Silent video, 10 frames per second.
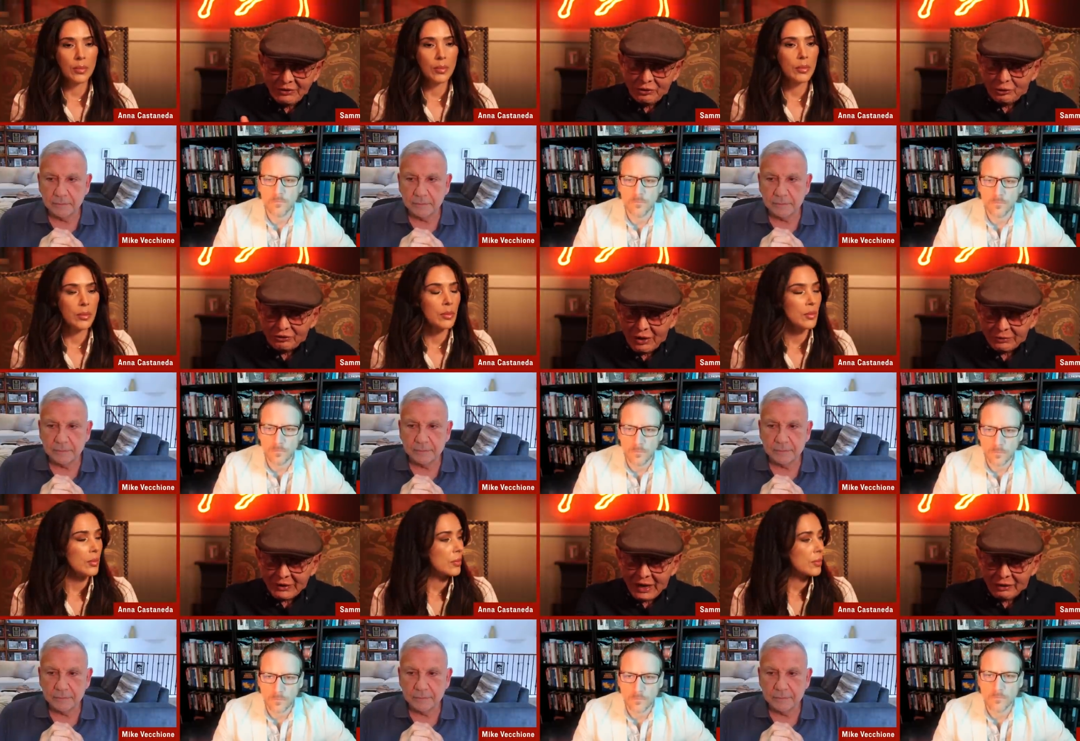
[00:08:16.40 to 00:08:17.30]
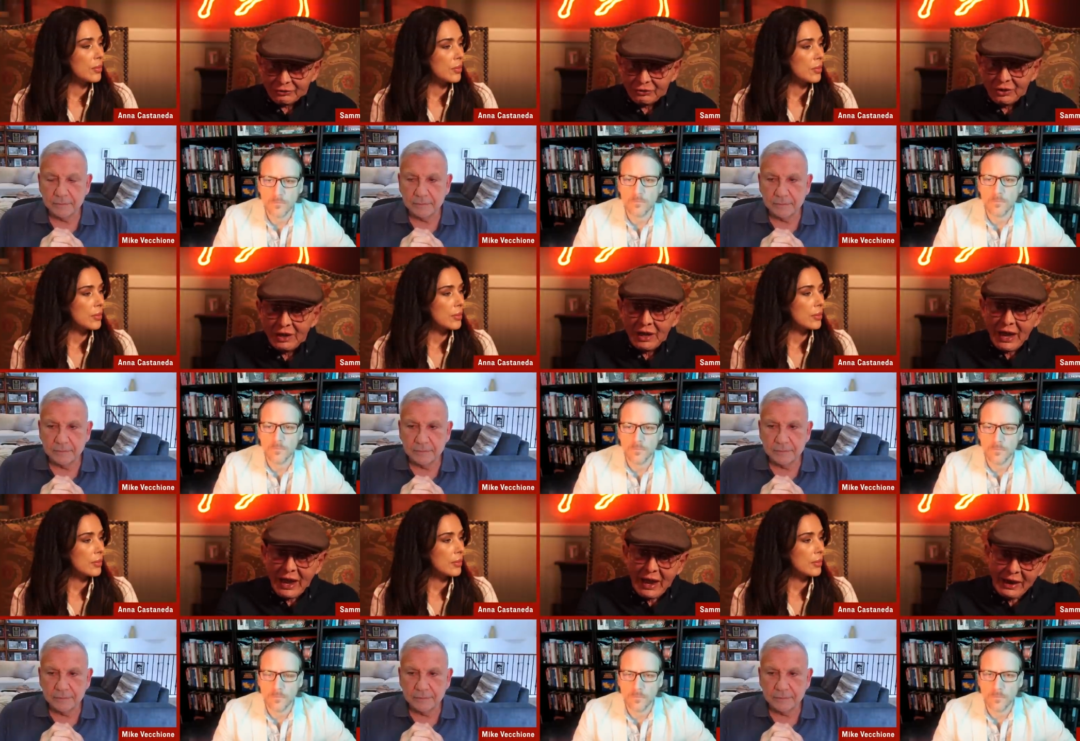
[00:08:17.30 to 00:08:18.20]
Speaker 1: do something else,
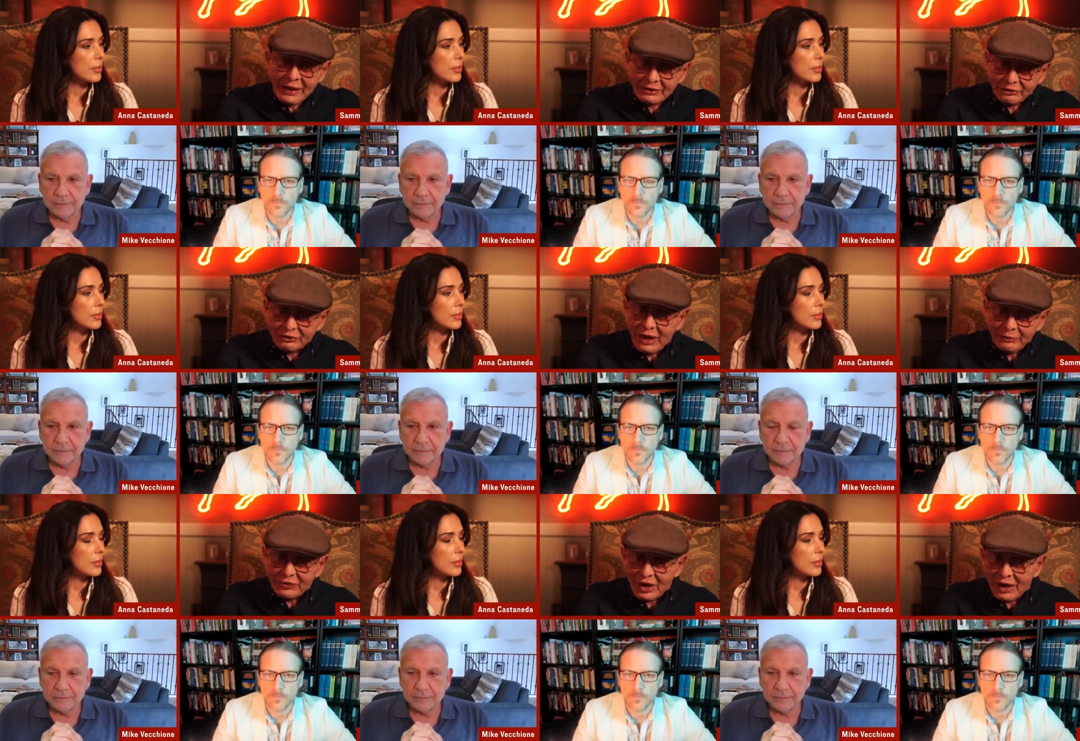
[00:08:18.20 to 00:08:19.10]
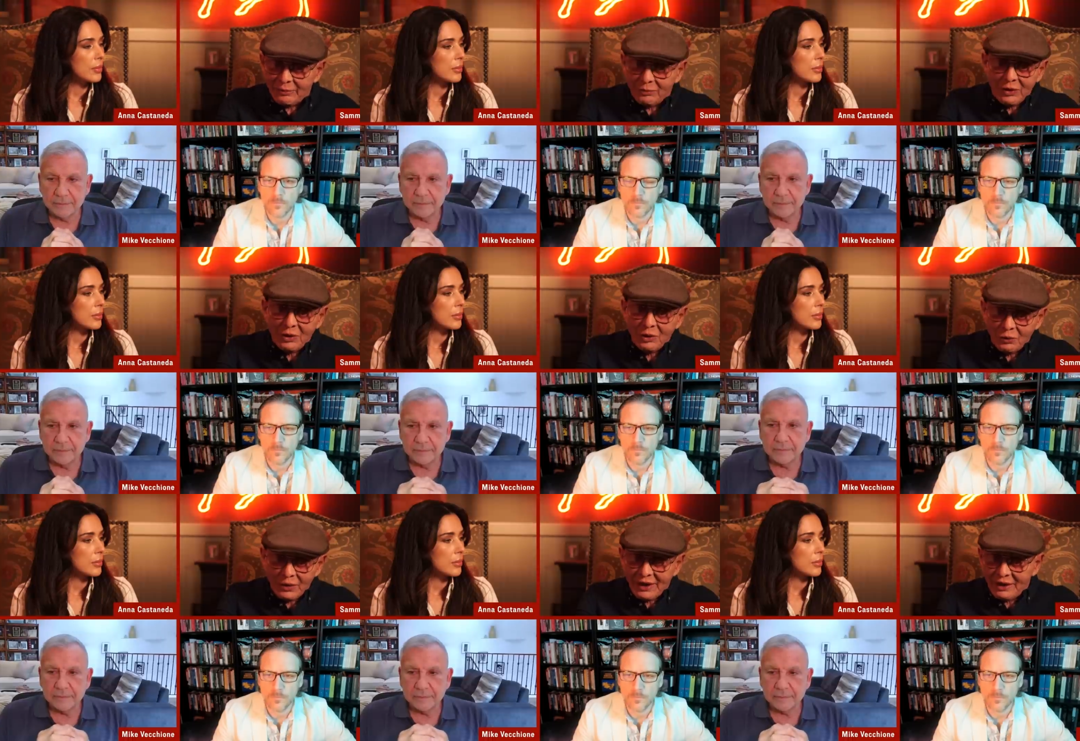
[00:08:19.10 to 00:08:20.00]
and at the same time,
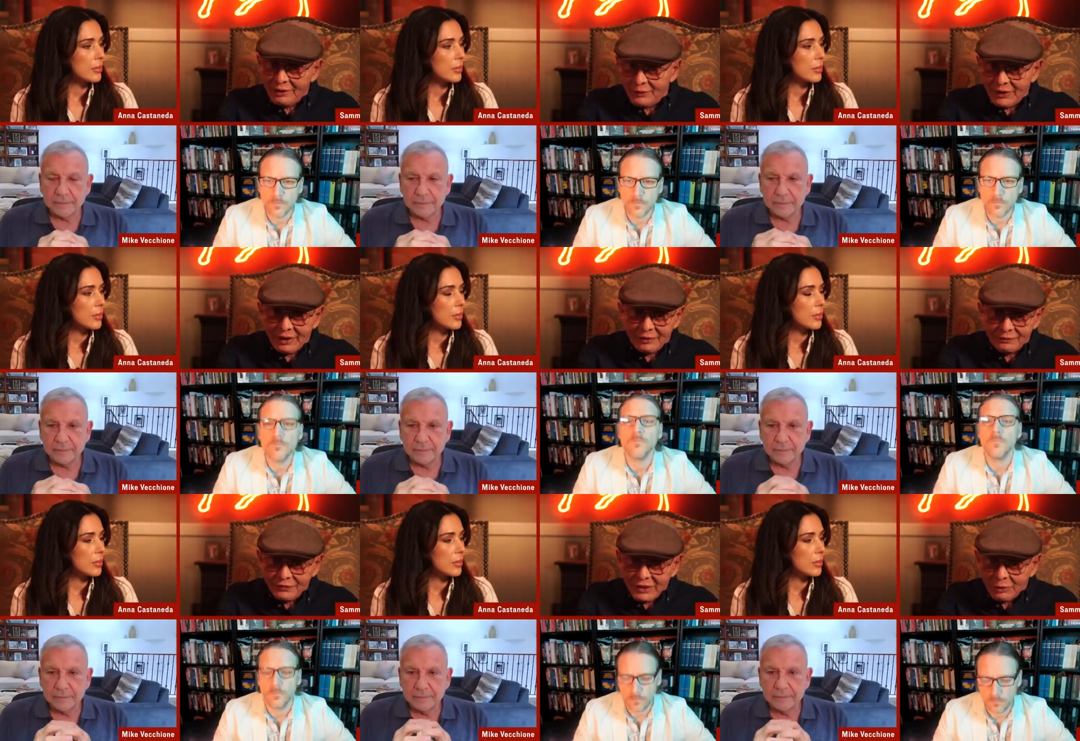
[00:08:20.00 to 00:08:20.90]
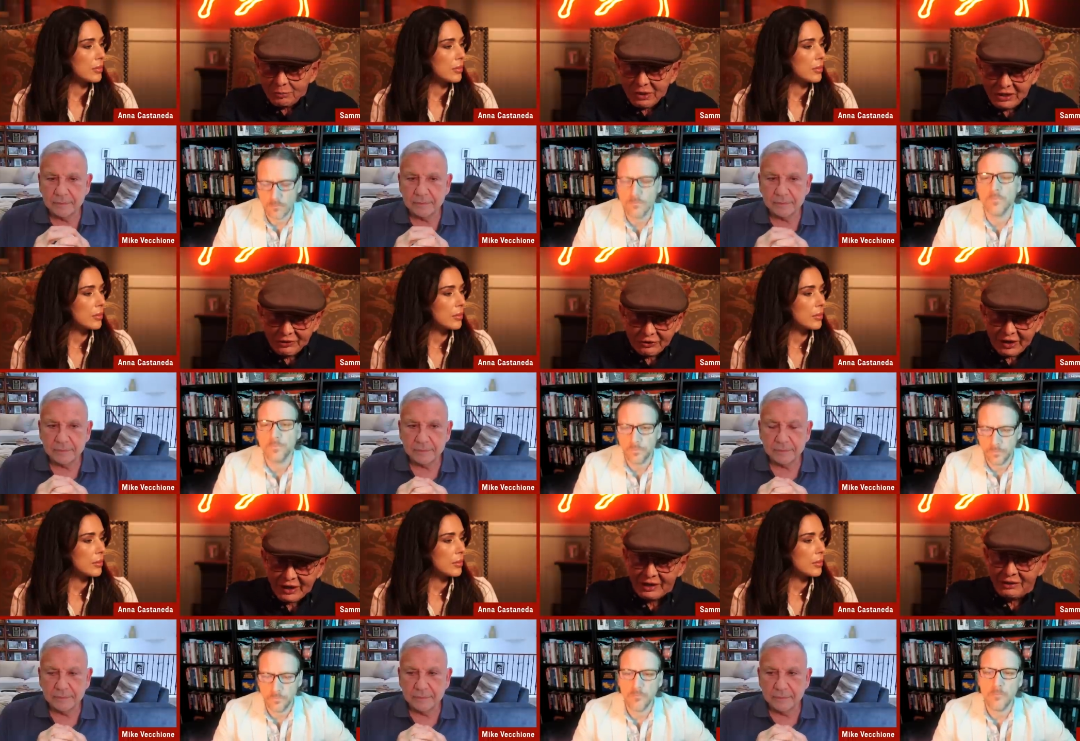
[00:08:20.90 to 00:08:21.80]
we're you know, pillaging
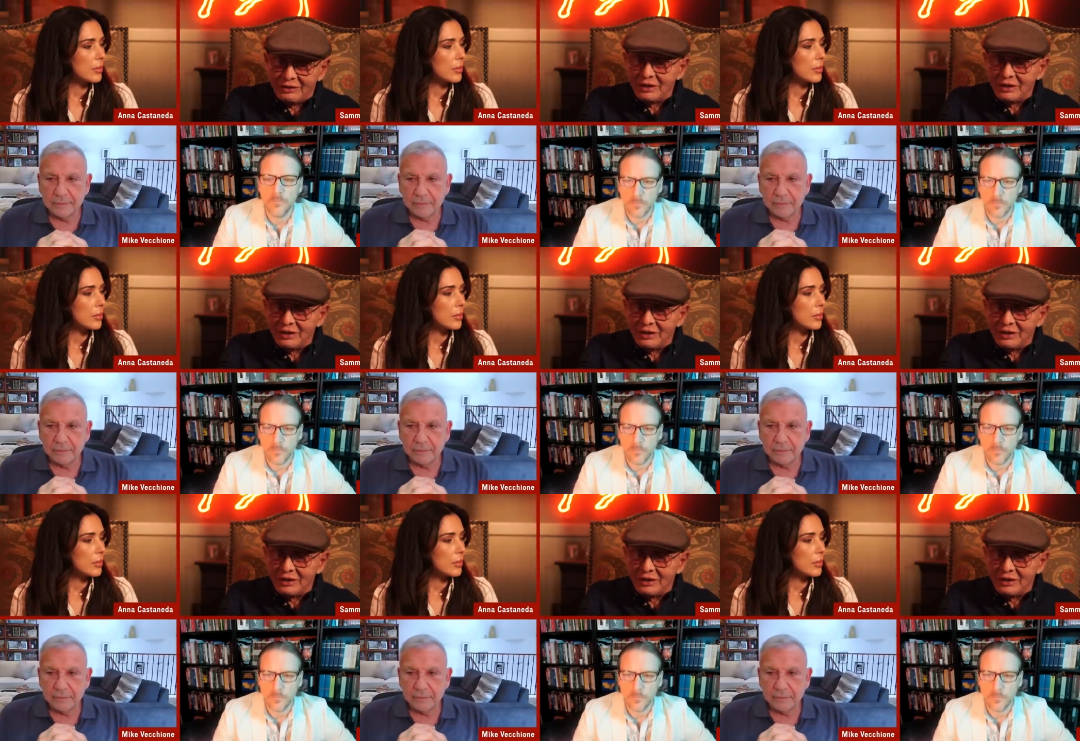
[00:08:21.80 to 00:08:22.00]
and